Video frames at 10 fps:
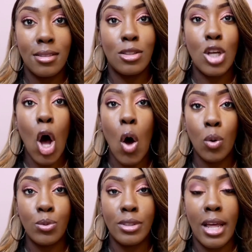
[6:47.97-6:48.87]

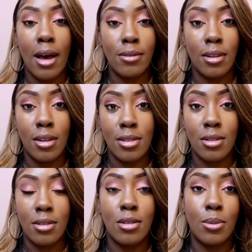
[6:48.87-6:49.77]
toned down the
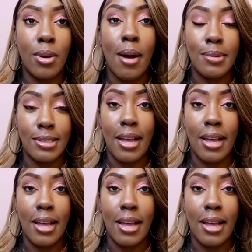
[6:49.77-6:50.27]
luster to where I was